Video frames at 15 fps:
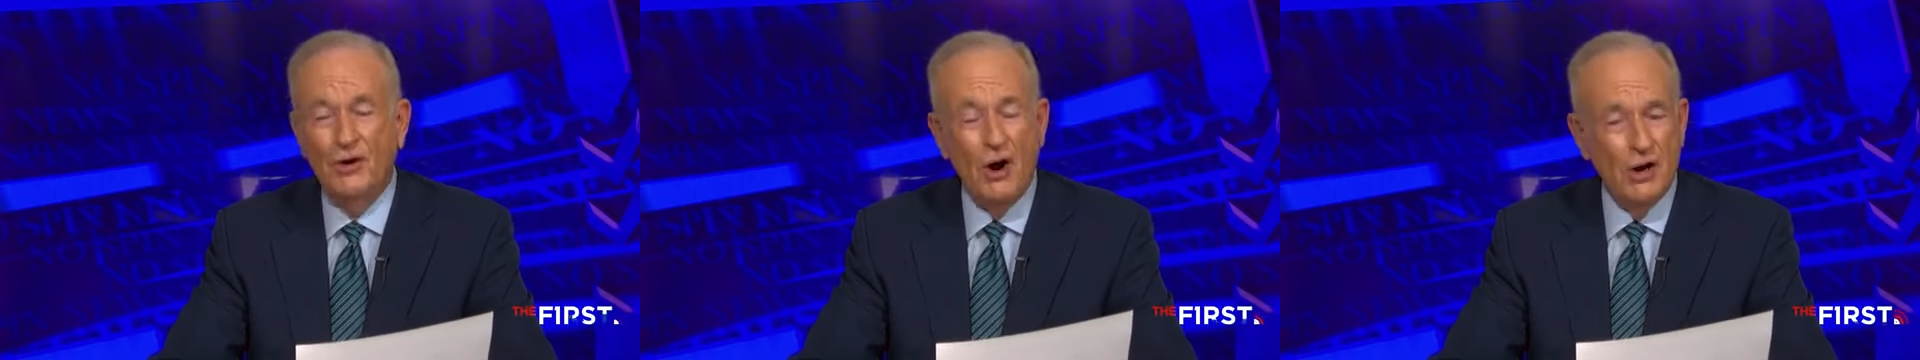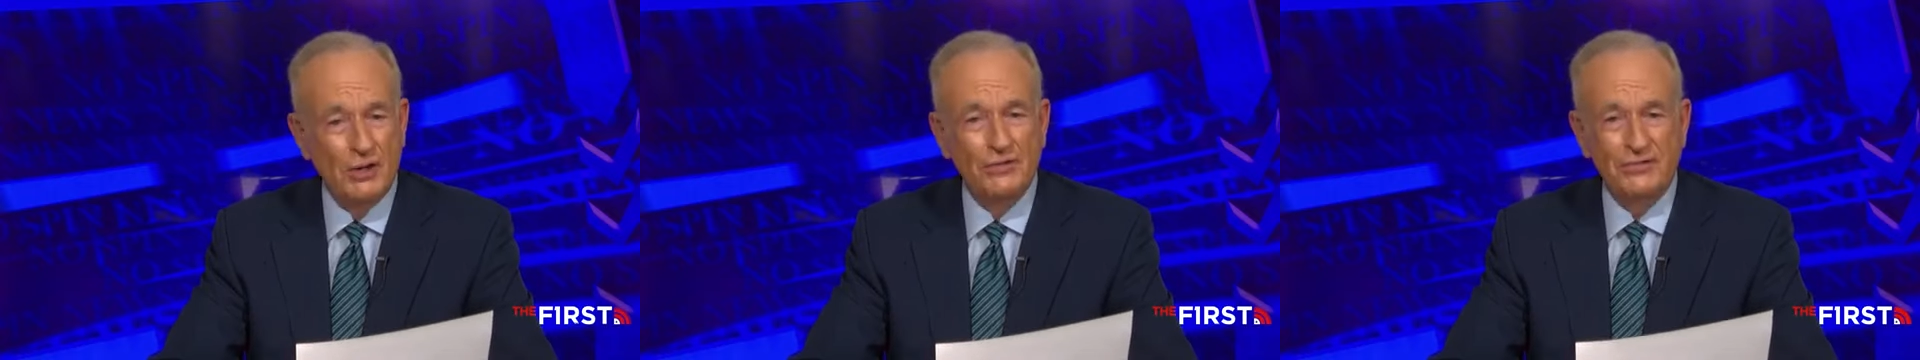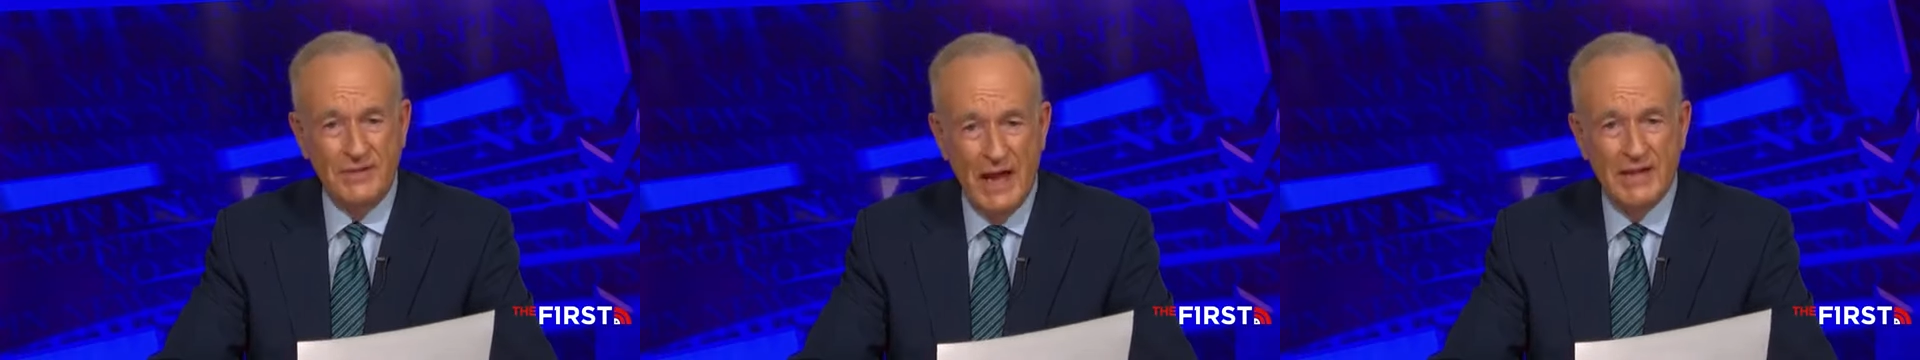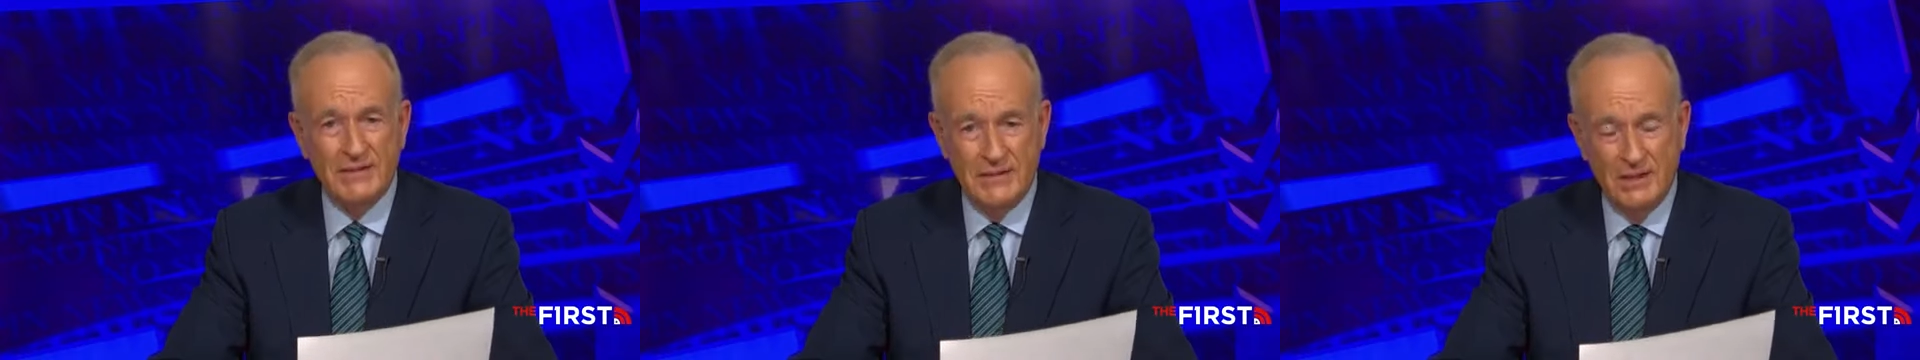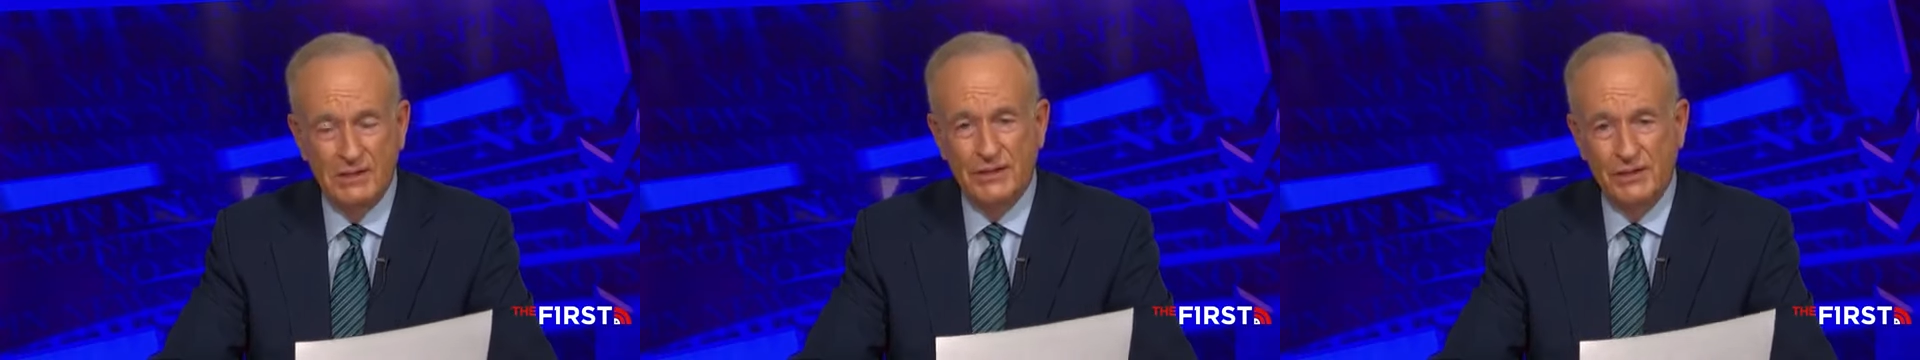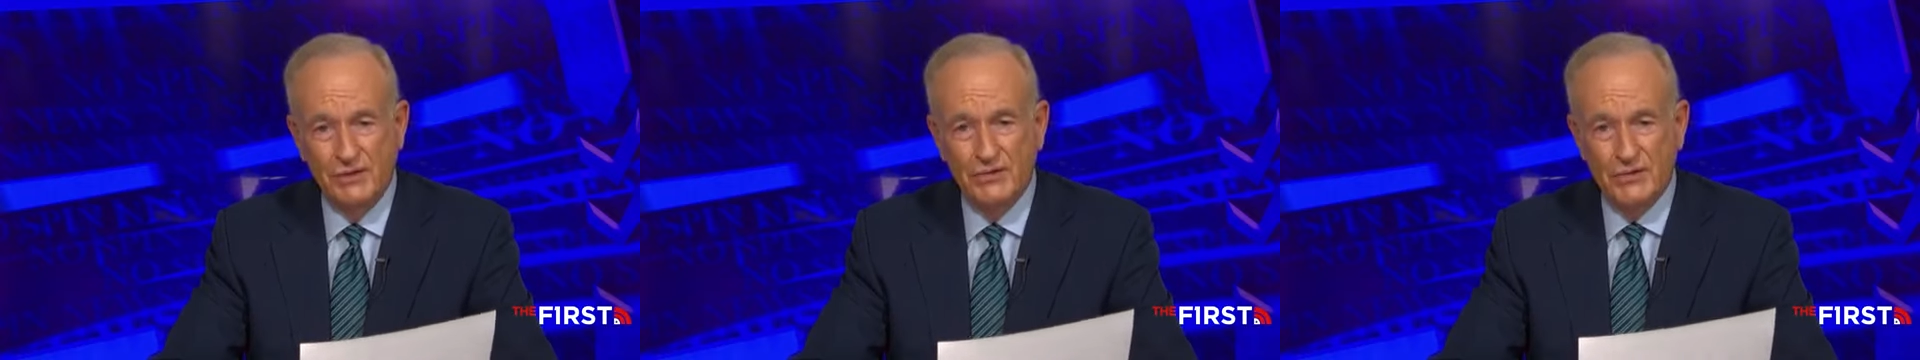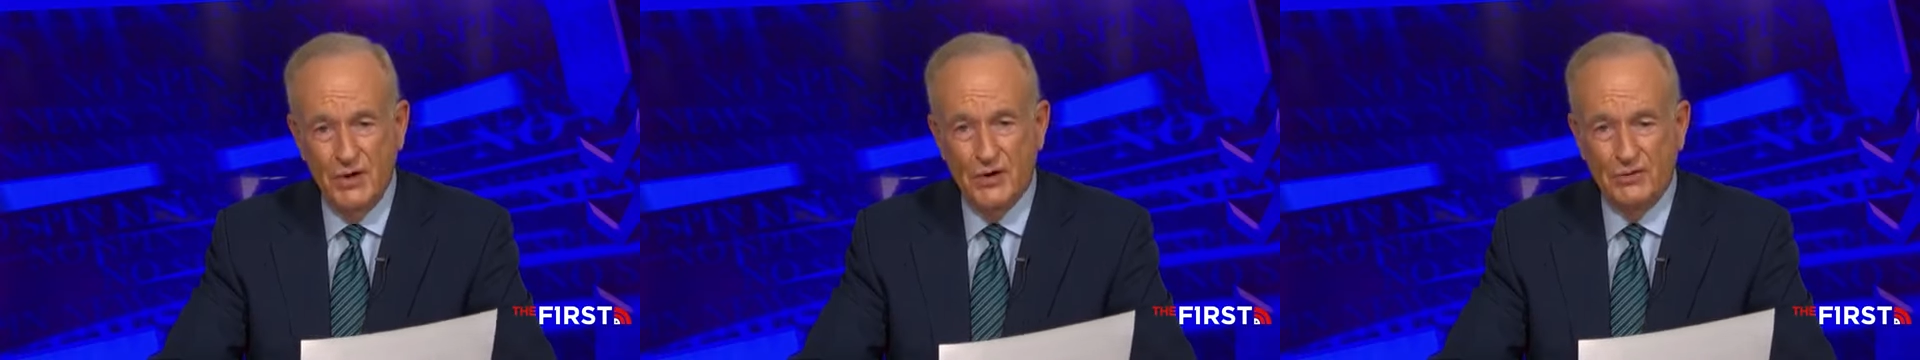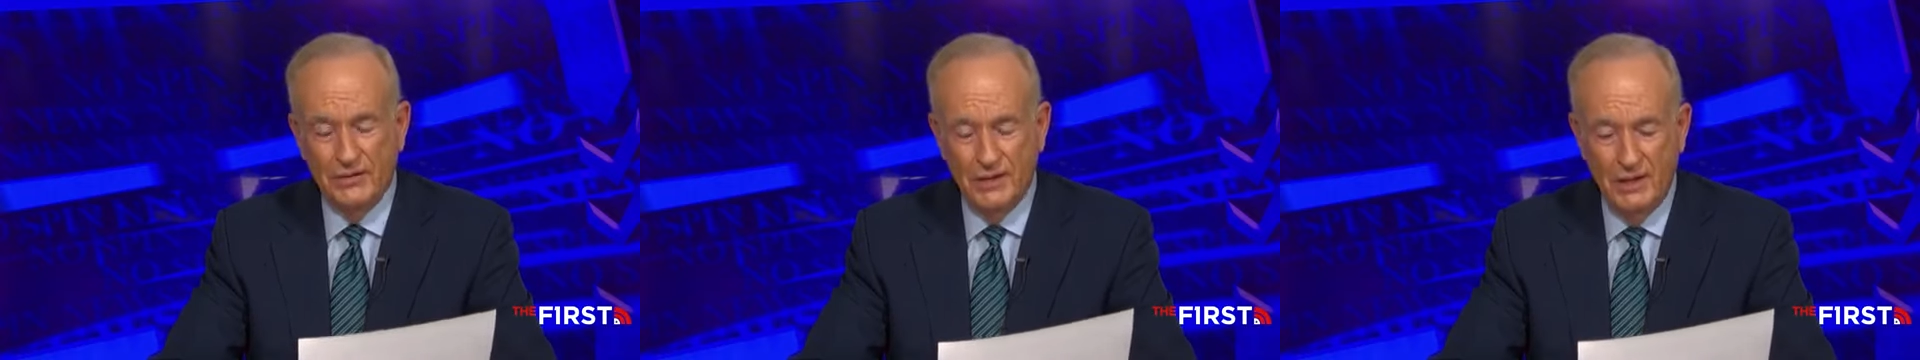Garland's not telling the
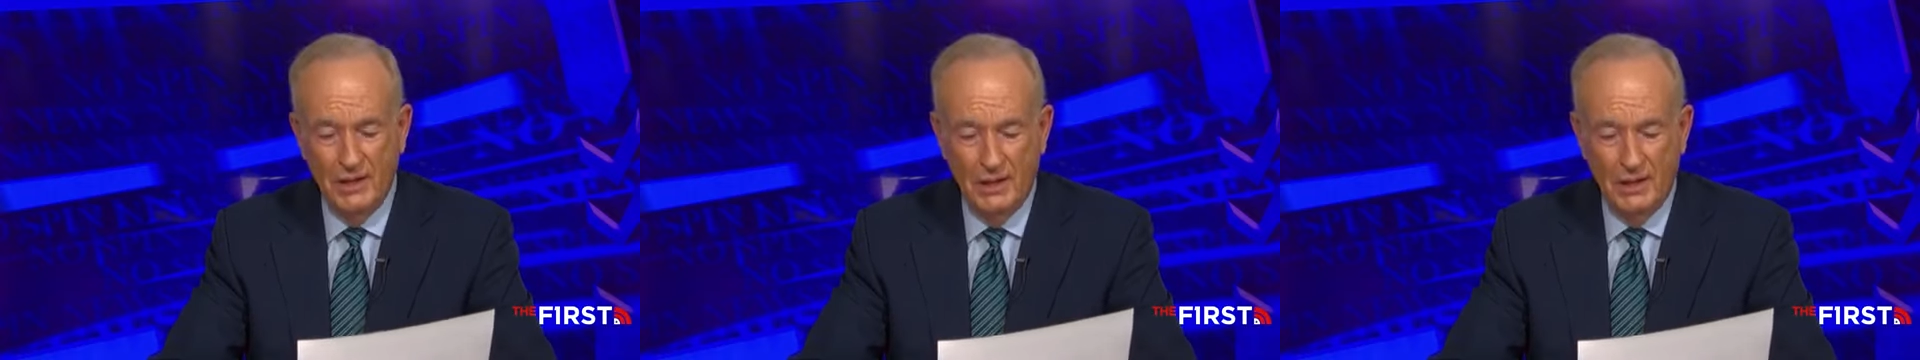truth.